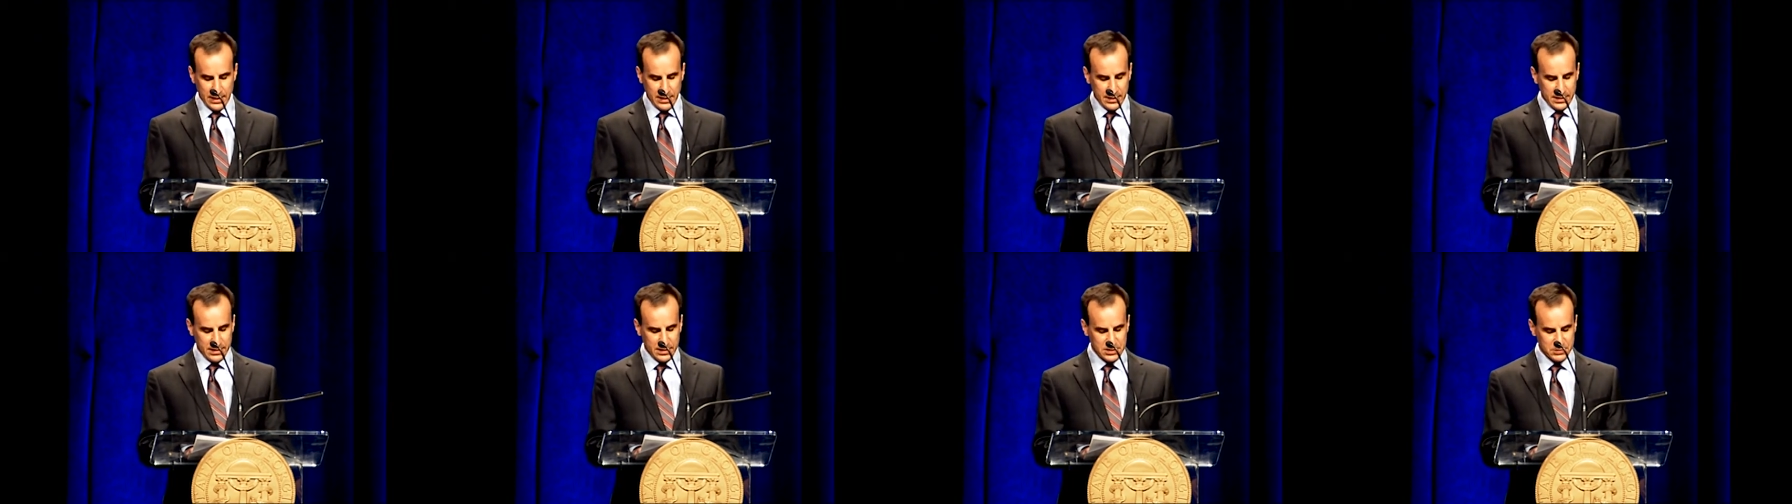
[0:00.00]

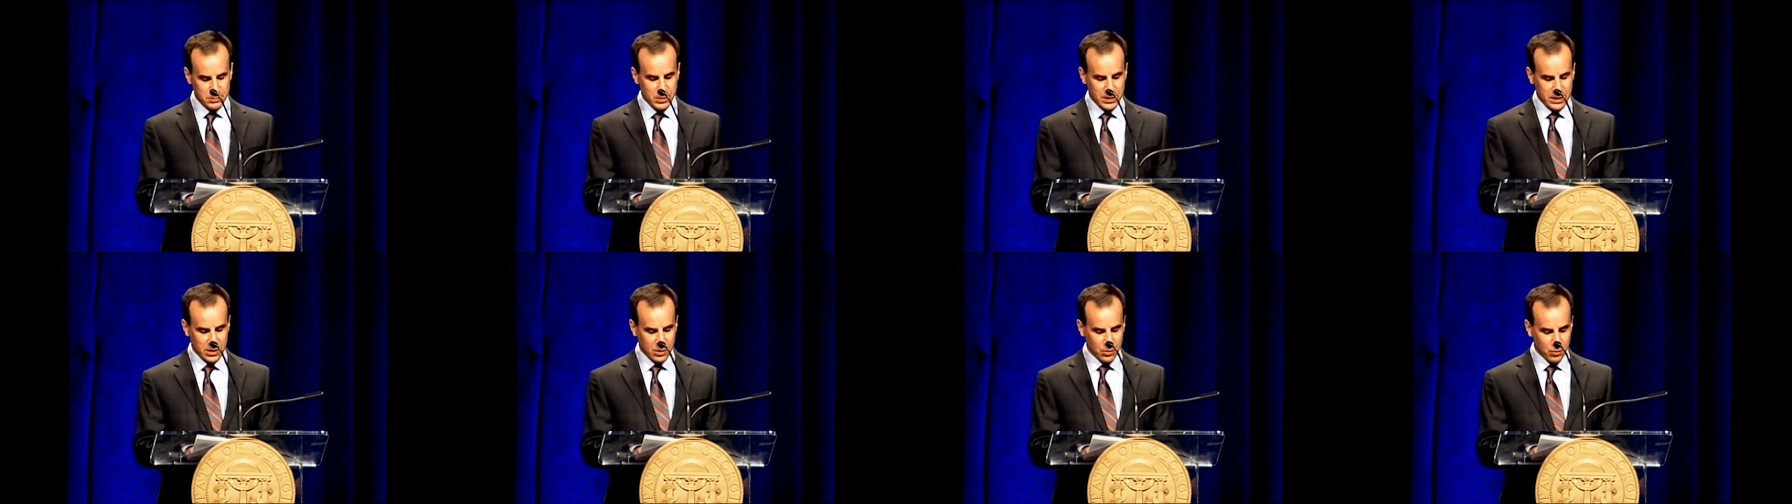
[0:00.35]
It has
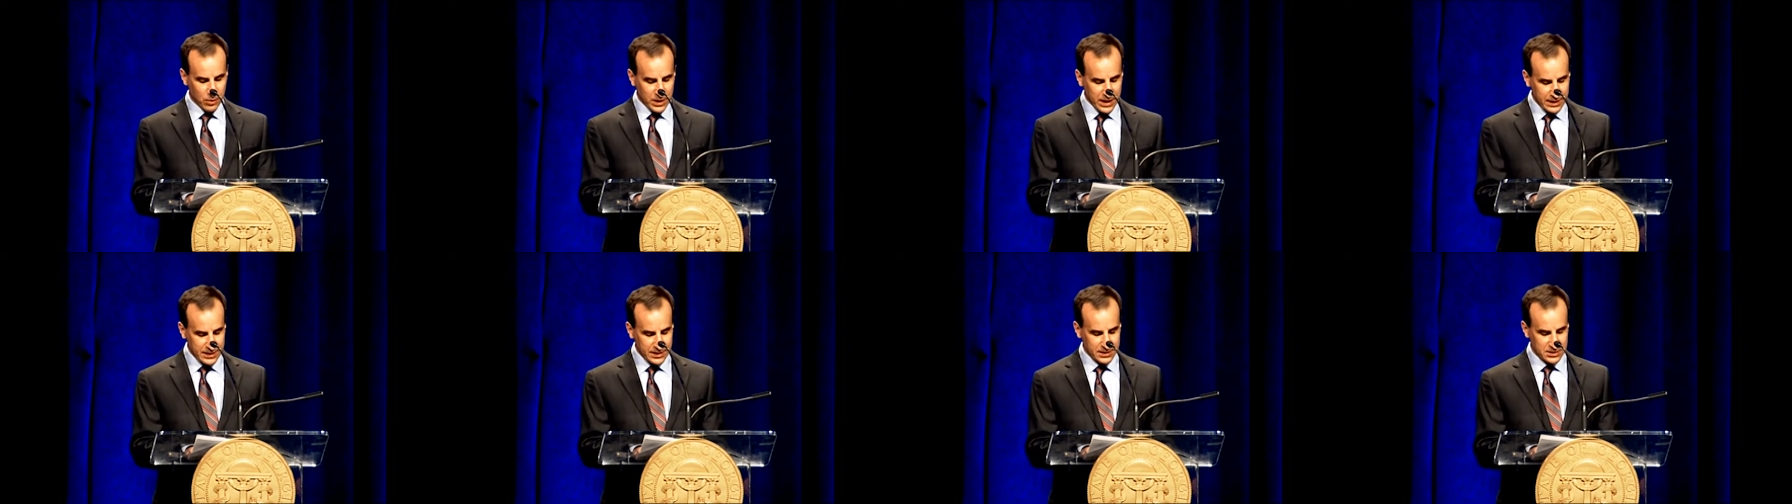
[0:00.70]
been a
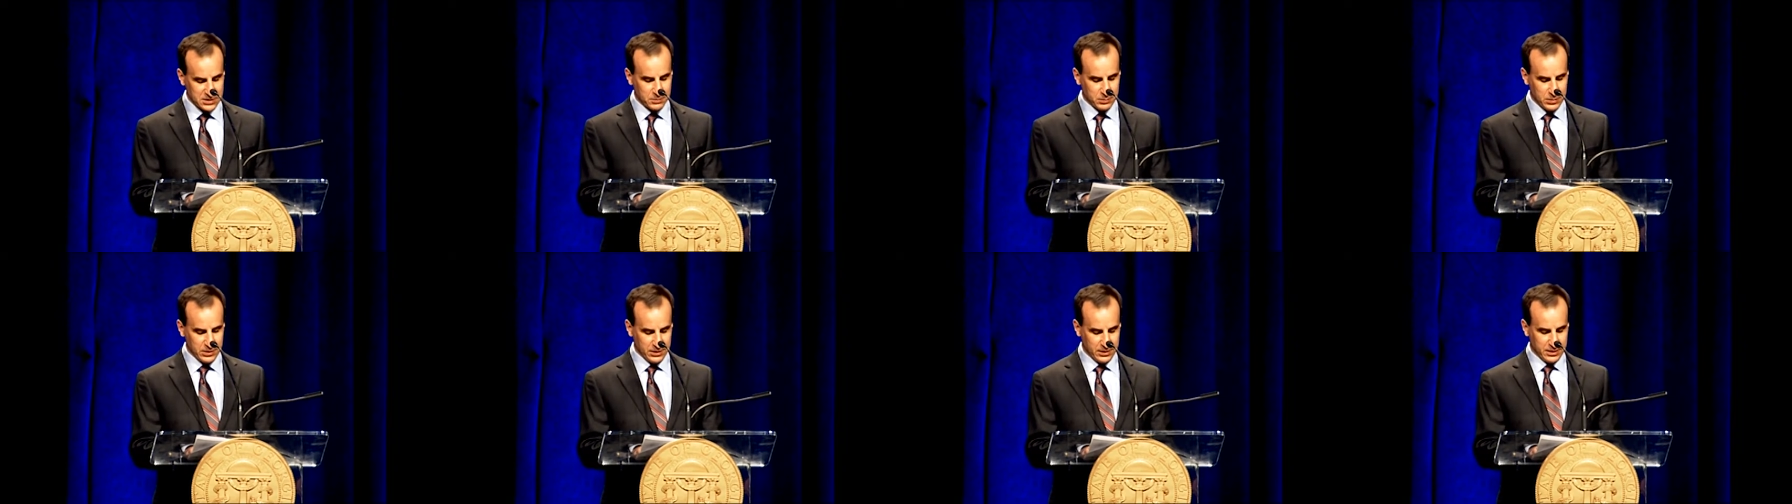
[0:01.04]
great
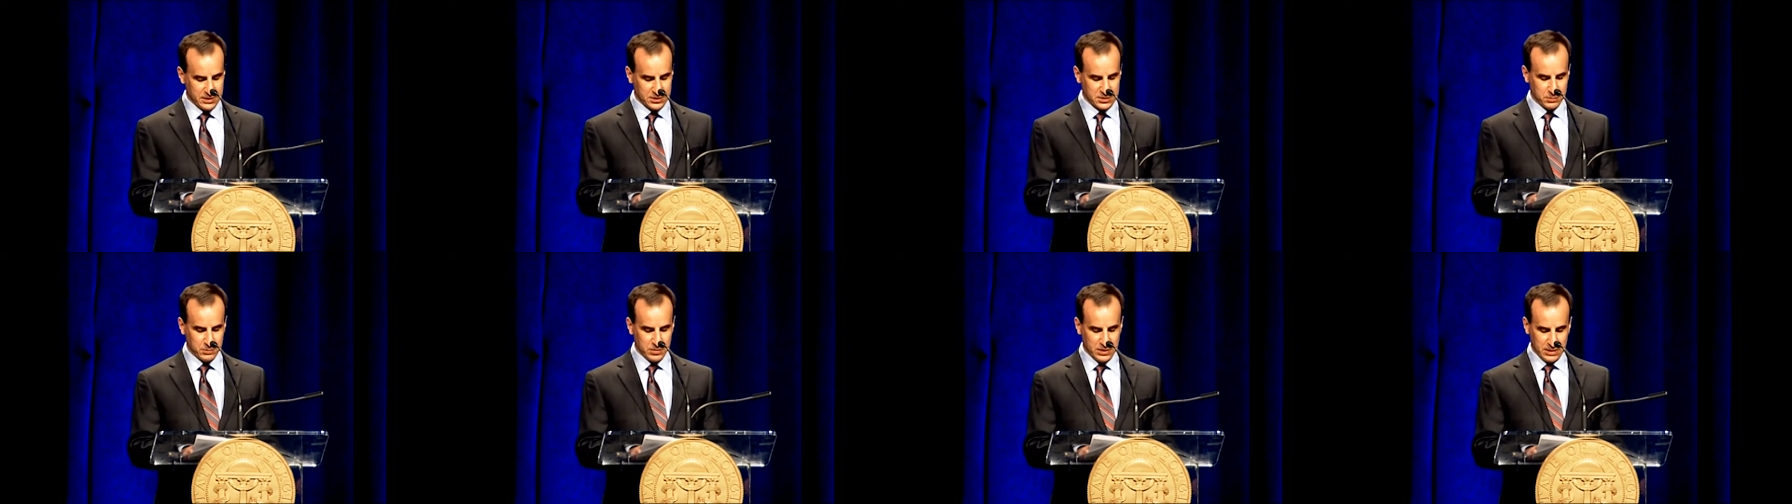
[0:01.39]

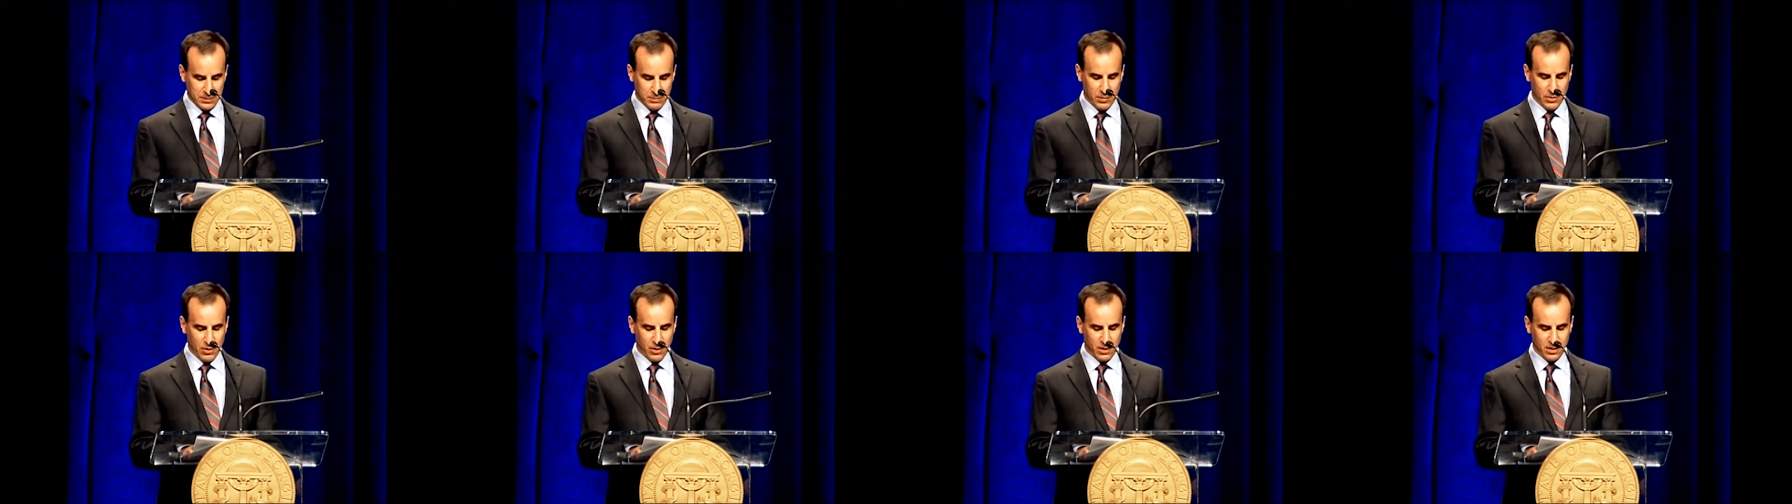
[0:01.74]
experience being
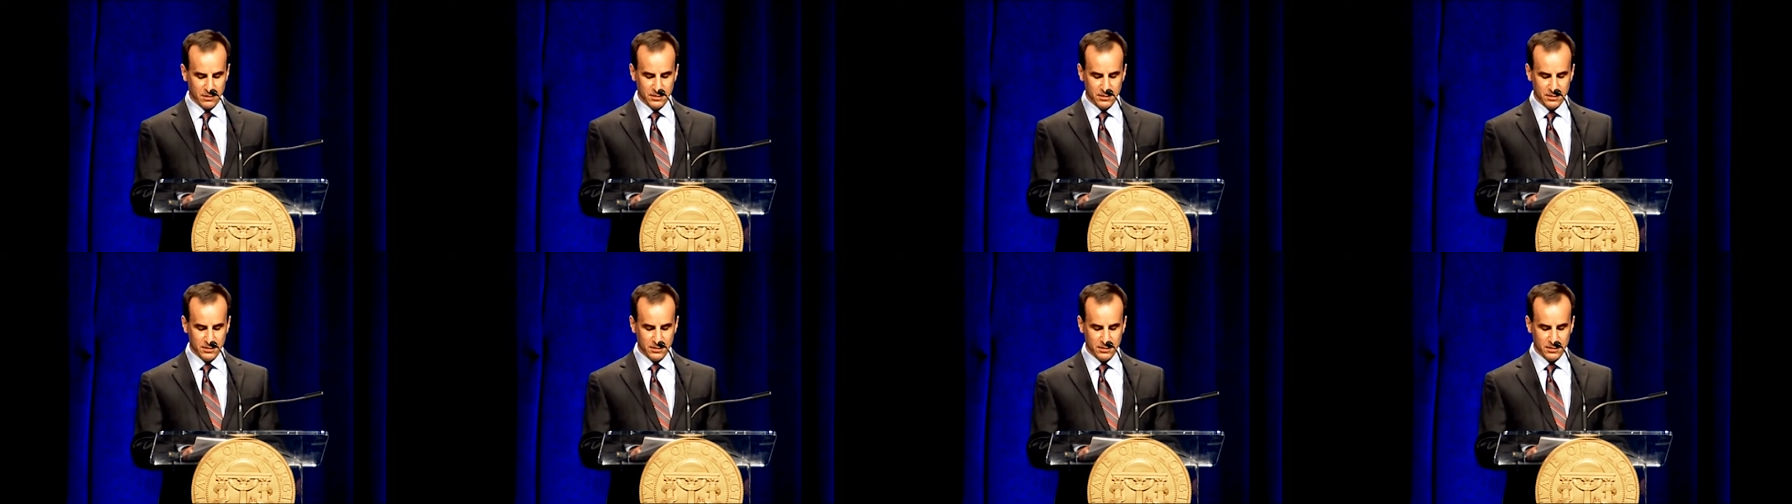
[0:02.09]
part